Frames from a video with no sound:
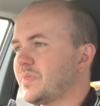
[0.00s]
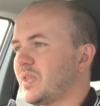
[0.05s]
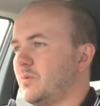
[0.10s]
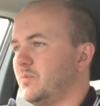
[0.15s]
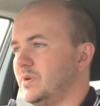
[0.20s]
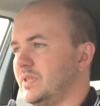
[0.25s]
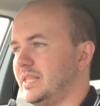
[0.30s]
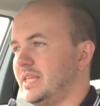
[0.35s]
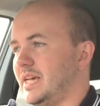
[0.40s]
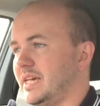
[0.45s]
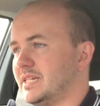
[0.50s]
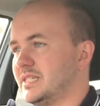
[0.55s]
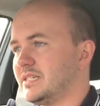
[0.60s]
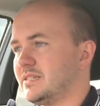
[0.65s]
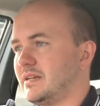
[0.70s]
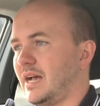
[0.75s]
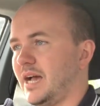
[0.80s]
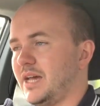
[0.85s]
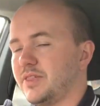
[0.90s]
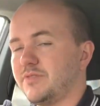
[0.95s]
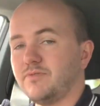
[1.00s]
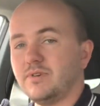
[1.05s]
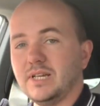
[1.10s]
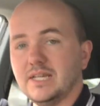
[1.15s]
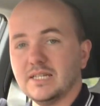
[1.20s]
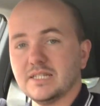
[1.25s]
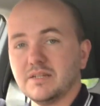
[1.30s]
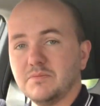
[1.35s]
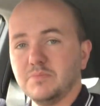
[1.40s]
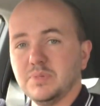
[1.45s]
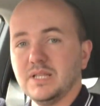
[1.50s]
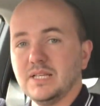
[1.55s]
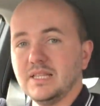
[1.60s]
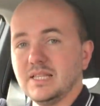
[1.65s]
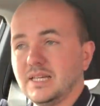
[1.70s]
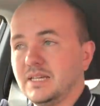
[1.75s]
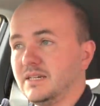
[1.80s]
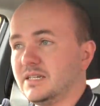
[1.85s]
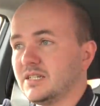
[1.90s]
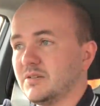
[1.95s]
With this i3, it's
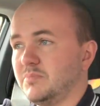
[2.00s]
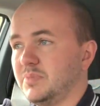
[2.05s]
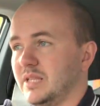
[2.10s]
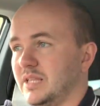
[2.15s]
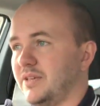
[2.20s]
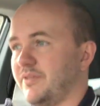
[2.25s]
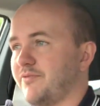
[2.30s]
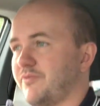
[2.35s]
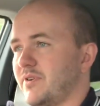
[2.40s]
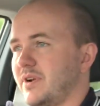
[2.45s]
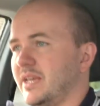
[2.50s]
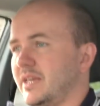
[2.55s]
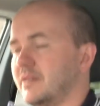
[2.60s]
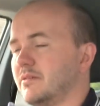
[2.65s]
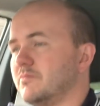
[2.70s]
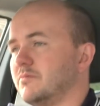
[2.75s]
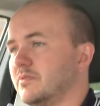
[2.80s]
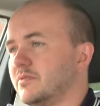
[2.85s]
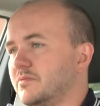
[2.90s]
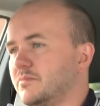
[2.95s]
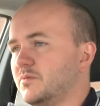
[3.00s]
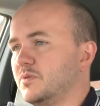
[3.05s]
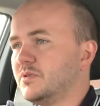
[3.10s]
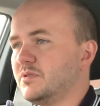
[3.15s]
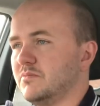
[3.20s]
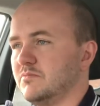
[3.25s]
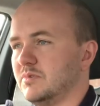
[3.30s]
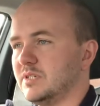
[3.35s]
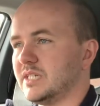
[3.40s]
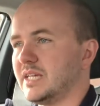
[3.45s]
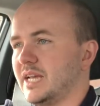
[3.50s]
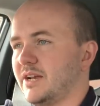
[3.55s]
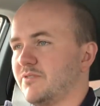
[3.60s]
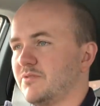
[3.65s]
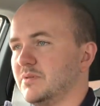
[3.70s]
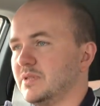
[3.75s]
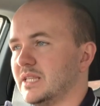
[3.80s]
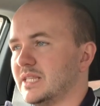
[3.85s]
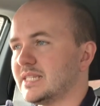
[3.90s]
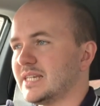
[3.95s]
completely free. We're zero
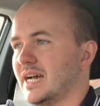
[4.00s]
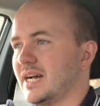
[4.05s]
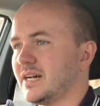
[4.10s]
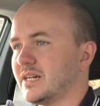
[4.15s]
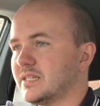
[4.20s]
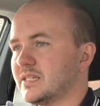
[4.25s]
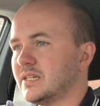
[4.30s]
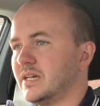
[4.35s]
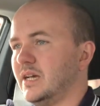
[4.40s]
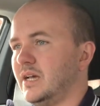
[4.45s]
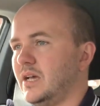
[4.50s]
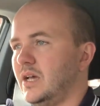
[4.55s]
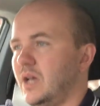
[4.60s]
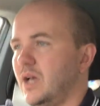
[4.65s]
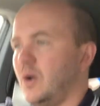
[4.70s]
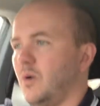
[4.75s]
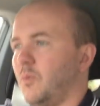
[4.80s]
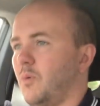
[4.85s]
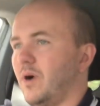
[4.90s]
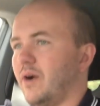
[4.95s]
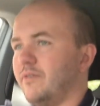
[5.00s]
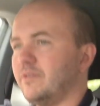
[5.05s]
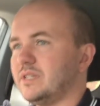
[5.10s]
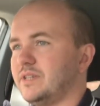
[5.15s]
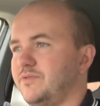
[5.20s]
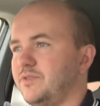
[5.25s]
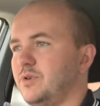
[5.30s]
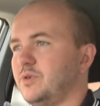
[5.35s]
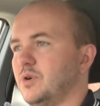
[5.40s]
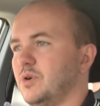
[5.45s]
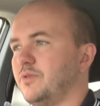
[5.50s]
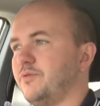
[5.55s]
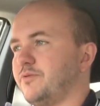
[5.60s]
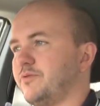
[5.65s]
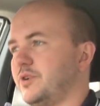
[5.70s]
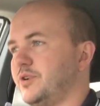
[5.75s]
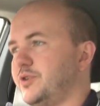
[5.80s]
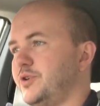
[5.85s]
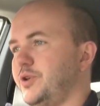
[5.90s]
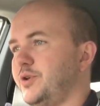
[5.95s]
on the tax. Whereas if you go for
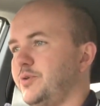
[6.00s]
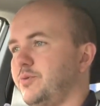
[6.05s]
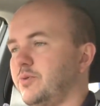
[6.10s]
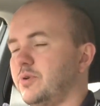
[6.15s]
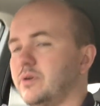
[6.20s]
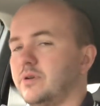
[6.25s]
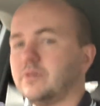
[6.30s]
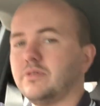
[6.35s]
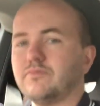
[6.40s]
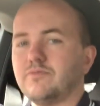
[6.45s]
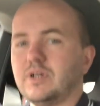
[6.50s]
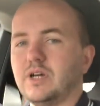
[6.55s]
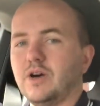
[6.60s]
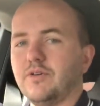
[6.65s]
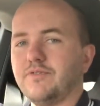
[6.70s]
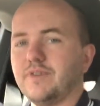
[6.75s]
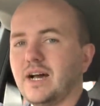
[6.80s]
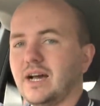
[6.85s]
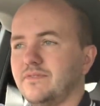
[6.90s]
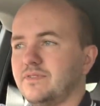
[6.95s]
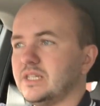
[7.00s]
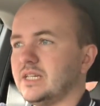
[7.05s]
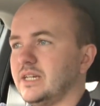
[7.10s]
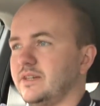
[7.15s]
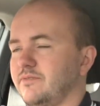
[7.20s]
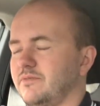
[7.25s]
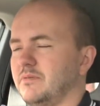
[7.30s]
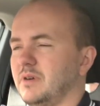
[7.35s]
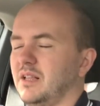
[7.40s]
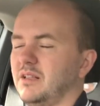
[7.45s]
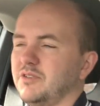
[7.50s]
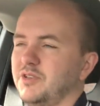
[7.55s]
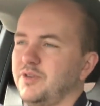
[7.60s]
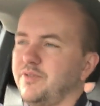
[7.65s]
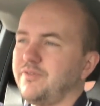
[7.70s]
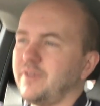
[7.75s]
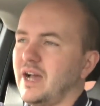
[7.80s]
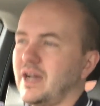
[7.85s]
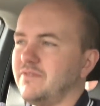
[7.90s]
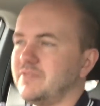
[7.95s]
a new 3 or 5 series, well, a new
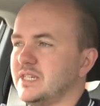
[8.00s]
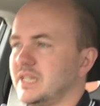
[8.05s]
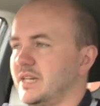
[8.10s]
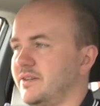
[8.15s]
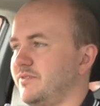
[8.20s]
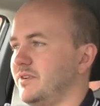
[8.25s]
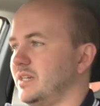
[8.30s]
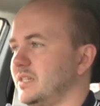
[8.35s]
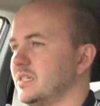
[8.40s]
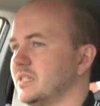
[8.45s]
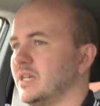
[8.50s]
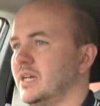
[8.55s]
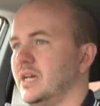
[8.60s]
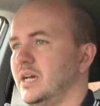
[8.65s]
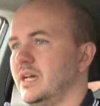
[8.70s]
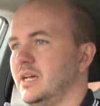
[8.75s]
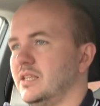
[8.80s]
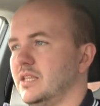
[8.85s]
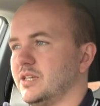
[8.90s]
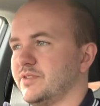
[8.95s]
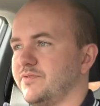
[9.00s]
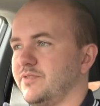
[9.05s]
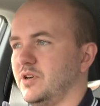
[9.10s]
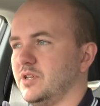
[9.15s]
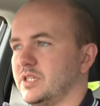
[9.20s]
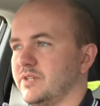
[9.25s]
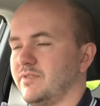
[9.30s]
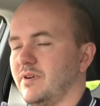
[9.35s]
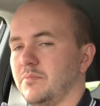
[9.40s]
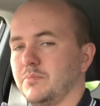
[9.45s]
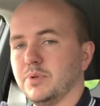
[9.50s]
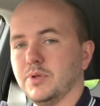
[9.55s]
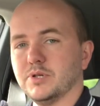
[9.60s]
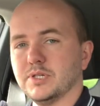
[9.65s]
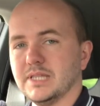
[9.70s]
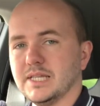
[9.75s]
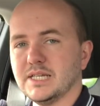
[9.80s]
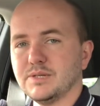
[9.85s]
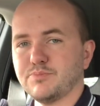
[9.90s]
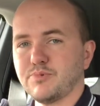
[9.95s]
5 series that's 40 grand plus
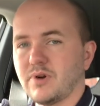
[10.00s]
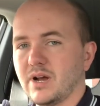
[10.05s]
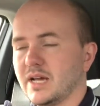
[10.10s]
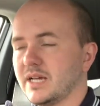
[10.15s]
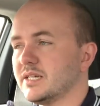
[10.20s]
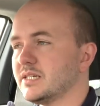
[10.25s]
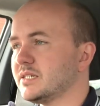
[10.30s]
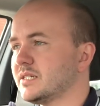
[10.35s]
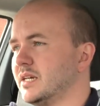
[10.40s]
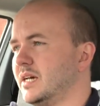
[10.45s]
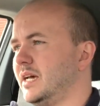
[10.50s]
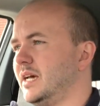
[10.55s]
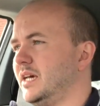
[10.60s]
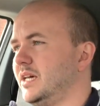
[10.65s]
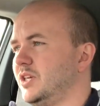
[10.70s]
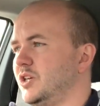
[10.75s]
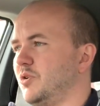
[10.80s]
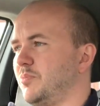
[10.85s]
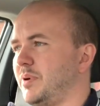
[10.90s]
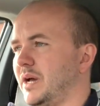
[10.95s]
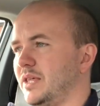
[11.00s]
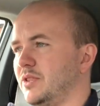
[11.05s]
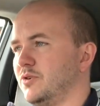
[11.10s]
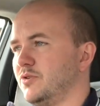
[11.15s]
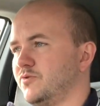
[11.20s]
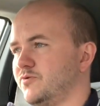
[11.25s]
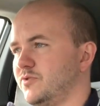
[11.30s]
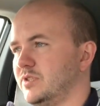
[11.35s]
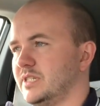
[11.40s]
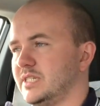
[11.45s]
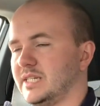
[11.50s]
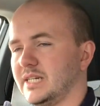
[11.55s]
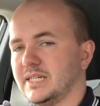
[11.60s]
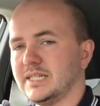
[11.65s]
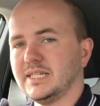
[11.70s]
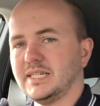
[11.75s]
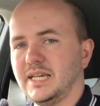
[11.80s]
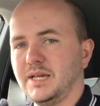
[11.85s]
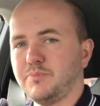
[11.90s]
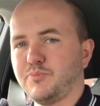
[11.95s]
list price, you'll pay the
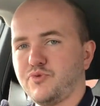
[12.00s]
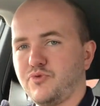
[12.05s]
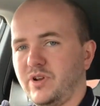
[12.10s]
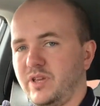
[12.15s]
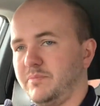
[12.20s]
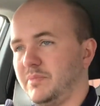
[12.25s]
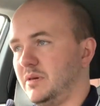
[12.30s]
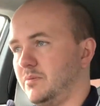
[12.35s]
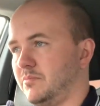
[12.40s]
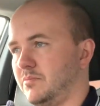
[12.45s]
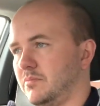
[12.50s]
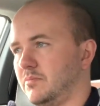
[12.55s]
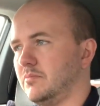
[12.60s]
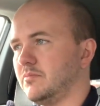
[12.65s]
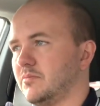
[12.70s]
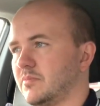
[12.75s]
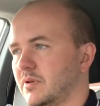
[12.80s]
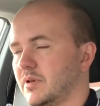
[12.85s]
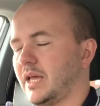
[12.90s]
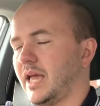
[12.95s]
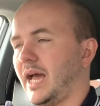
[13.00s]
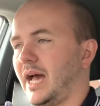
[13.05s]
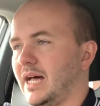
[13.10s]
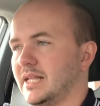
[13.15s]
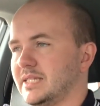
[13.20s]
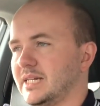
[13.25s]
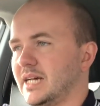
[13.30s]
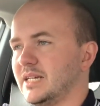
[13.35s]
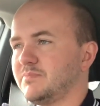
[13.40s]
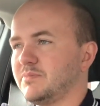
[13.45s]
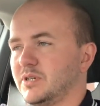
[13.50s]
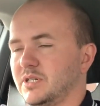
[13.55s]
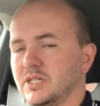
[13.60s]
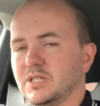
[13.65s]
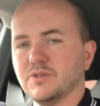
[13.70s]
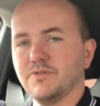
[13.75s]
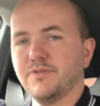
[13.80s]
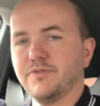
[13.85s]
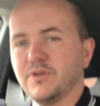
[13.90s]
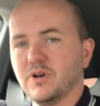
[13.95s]
160 premium car tax because it's
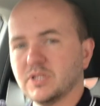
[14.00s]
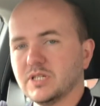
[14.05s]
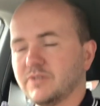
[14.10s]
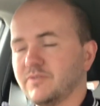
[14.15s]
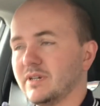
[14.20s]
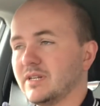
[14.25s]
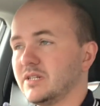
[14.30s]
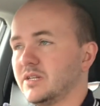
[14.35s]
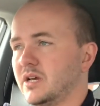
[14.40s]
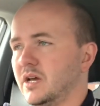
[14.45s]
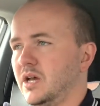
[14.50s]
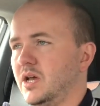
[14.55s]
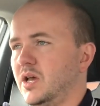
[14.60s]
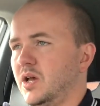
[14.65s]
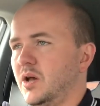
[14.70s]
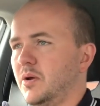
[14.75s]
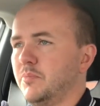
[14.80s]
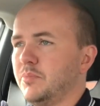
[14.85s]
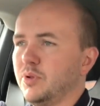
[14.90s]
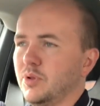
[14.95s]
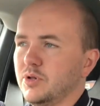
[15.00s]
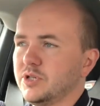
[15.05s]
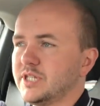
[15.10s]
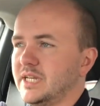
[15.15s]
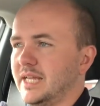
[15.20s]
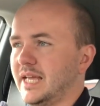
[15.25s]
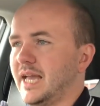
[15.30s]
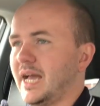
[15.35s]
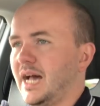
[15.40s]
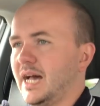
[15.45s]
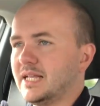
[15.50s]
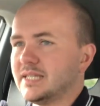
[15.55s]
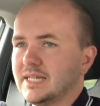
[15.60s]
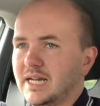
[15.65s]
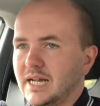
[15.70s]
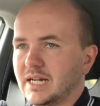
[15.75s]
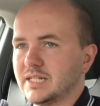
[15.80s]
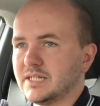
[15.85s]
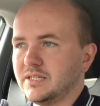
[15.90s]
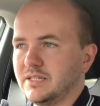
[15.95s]
over 40 grand, plus any car
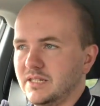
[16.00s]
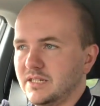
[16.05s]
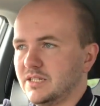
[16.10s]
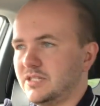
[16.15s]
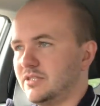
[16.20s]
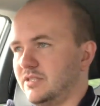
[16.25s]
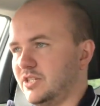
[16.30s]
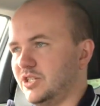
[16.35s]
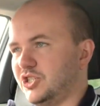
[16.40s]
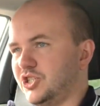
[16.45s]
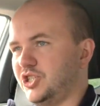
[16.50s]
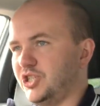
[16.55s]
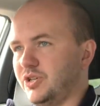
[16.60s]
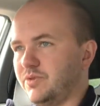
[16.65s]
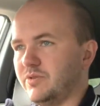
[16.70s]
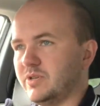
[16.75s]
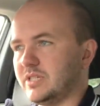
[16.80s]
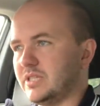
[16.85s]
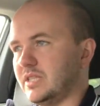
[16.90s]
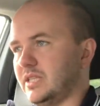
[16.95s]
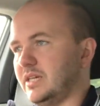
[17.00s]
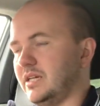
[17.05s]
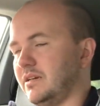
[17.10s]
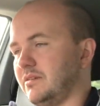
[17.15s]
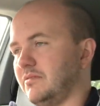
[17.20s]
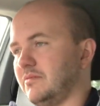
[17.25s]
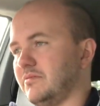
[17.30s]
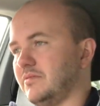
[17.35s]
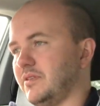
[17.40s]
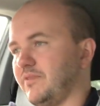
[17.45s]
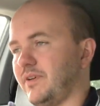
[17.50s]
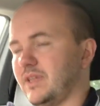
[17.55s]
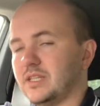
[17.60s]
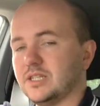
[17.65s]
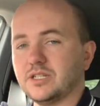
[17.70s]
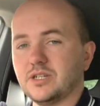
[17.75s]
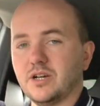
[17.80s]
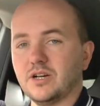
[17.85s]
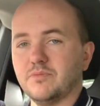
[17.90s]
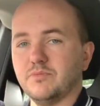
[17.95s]
tax that's due because of the fact that it's
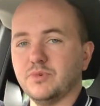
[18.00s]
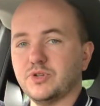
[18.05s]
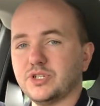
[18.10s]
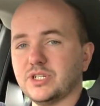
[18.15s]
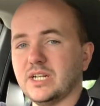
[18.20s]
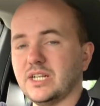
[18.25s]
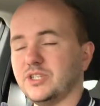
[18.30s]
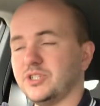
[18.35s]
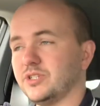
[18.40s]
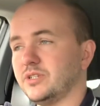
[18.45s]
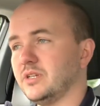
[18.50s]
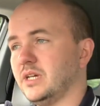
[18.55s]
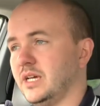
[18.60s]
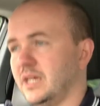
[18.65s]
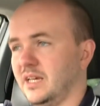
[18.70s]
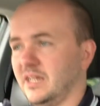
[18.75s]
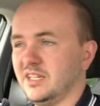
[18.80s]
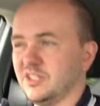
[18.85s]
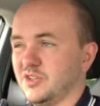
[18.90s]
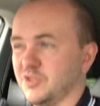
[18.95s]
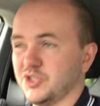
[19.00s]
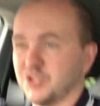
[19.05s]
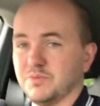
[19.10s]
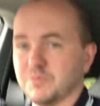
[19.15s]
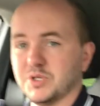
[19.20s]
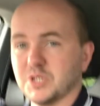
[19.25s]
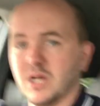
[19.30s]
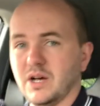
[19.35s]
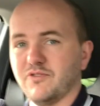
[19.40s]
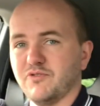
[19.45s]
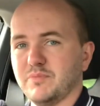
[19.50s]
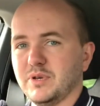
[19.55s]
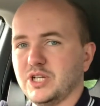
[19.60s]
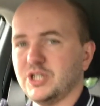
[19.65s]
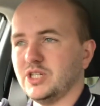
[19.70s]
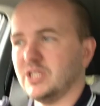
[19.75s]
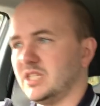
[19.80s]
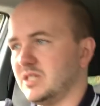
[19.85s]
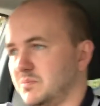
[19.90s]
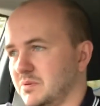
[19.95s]
got a combustion engine. It's got some sort of
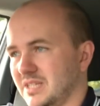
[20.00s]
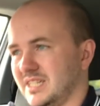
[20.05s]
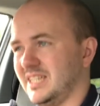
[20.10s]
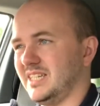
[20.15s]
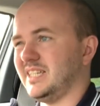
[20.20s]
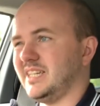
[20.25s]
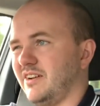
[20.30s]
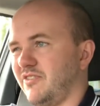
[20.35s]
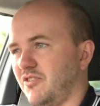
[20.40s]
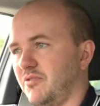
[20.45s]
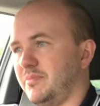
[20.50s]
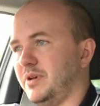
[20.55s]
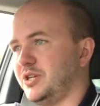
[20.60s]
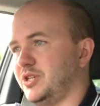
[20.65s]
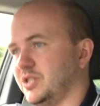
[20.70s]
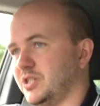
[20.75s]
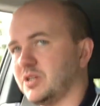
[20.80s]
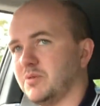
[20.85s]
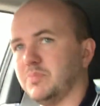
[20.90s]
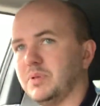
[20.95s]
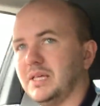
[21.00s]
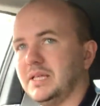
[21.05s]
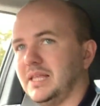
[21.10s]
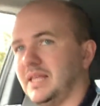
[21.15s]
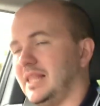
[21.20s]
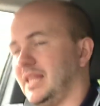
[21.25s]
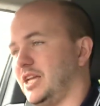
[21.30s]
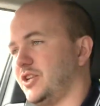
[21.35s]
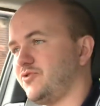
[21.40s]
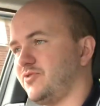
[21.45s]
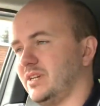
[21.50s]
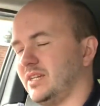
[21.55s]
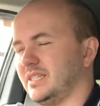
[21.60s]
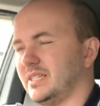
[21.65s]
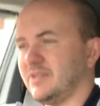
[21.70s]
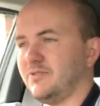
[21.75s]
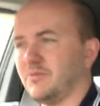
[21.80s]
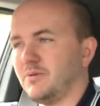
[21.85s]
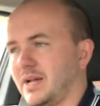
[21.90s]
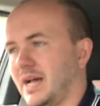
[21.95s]
emissions, but this is zero emissions, completely electric,
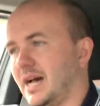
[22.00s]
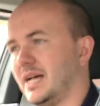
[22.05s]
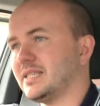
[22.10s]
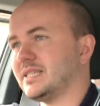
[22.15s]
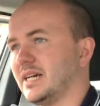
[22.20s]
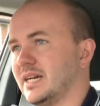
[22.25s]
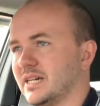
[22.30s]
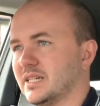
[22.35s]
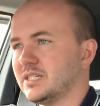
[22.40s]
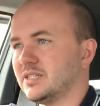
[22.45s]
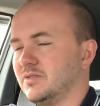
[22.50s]
zero car tax.